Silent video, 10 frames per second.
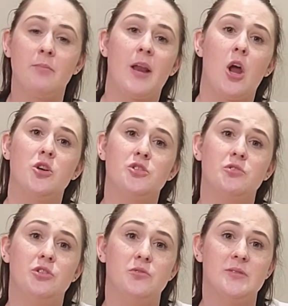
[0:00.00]
but I also
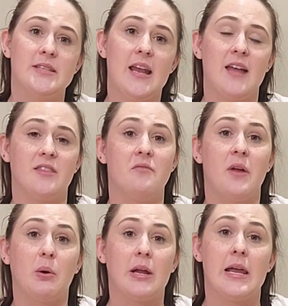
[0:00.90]
use it at the
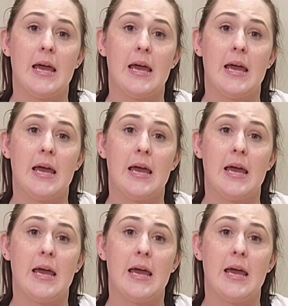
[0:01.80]
very